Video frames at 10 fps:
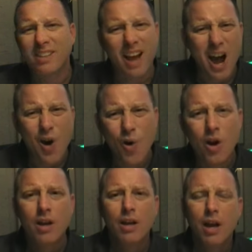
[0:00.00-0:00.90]
got a
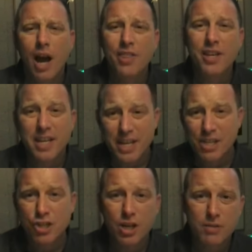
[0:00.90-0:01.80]
Tahoe. I think he
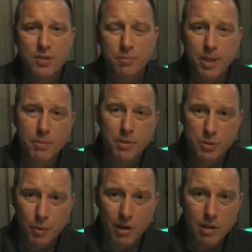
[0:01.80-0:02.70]
can shuttle some people
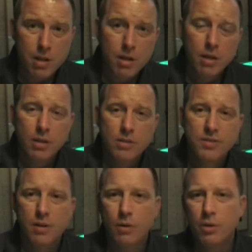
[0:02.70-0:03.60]
as well.
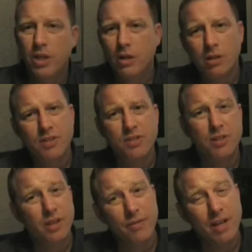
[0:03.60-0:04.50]
So you don't
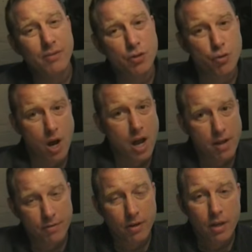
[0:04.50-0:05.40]
necessarily even have to
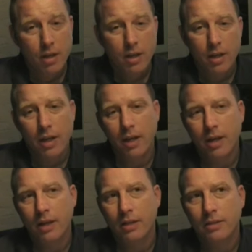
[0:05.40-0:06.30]
drive.
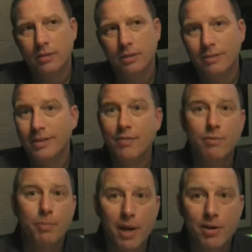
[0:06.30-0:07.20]
And
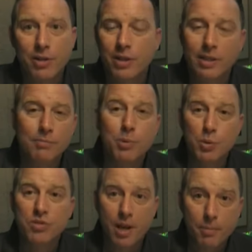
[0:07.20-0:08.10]
even better, you can
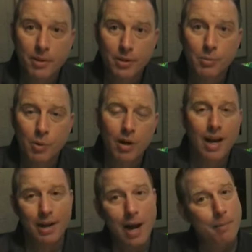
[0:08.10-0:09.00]
booze up a little more.
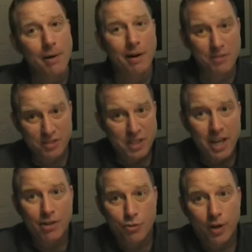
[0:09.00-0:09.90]
I obviously
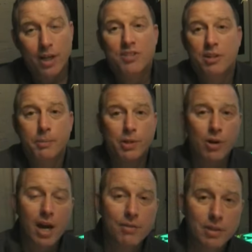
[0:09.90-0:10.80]
can't drink because I'm going to be
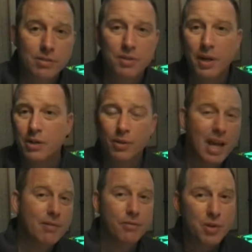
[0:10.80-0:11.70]
driving. So I can
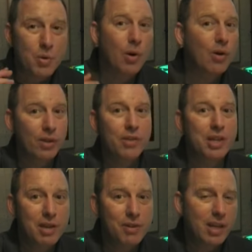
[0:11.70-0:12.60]
only have a few early in
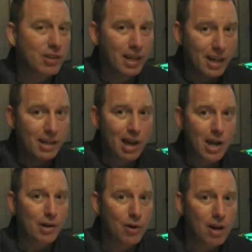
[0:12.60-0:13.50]
the evening and then I got to
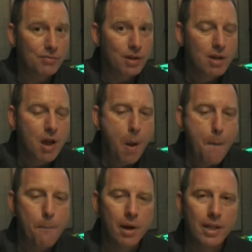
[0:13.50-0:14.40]
knock it off.
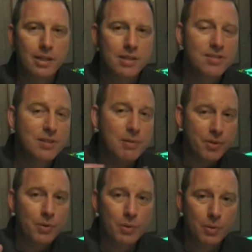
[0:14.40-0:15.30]
But some
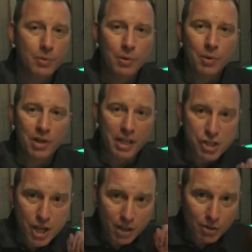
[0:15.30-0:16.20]
of you who are going to
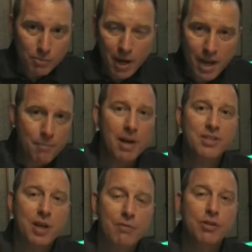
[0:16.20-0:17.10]
get shuttled by
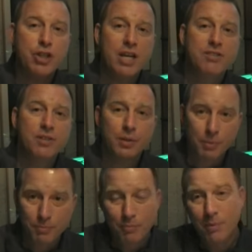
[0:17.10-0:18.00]
myself or Jason
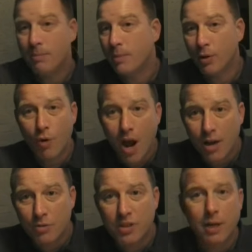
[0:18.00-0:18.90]
or maybe Big
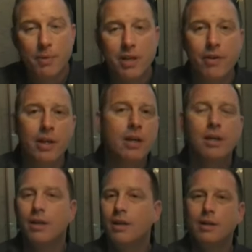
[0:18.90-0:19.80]
Ron, who's got a minivan,
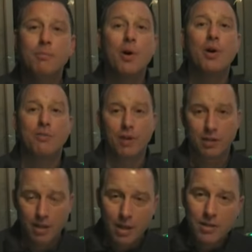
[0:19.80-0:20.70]

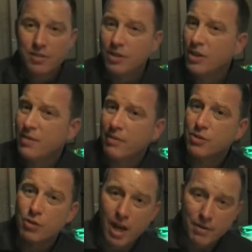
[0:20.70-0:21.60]
perfect. So you don't even have
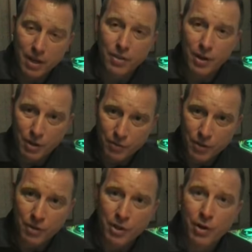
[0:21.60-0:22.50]
to drive out there. If
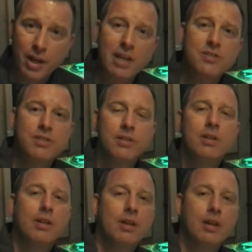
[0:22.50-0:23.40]
you're a guest
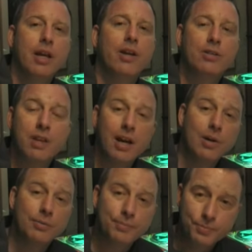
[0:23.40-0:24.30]
in our
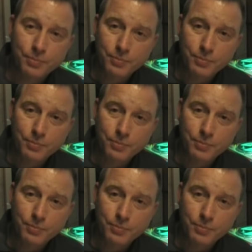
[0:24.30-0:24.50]
town,